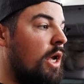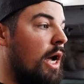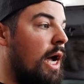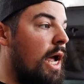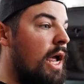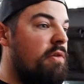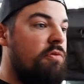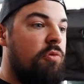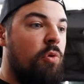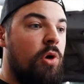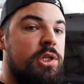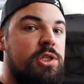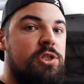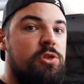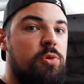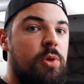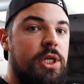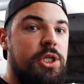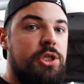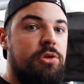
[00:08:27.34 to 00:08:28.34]
I have one
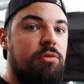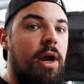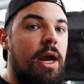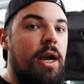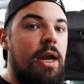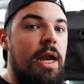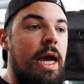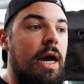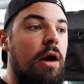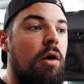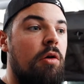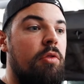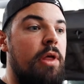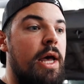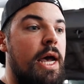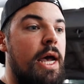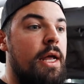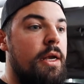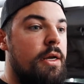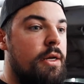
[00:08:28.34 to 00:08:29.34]
switch right now
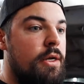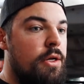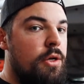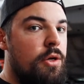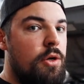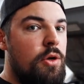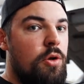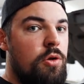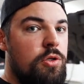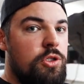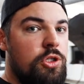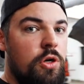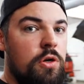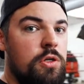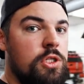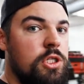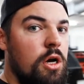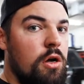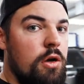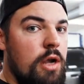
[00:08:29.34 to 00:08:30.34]
that
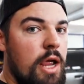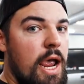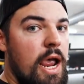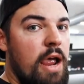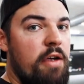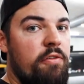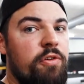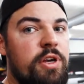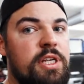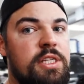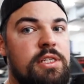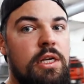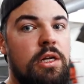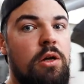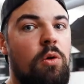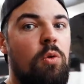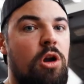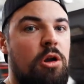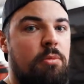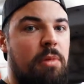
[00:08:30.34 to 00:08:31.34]
turns on every
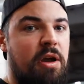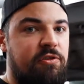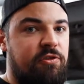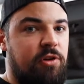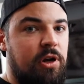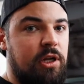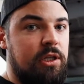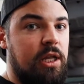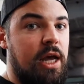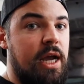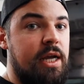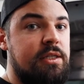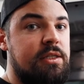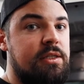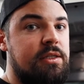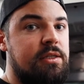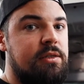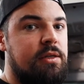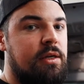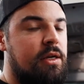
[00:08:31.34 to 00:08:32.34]
single one of my front
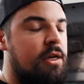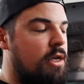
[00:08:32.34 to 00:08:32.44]
lights.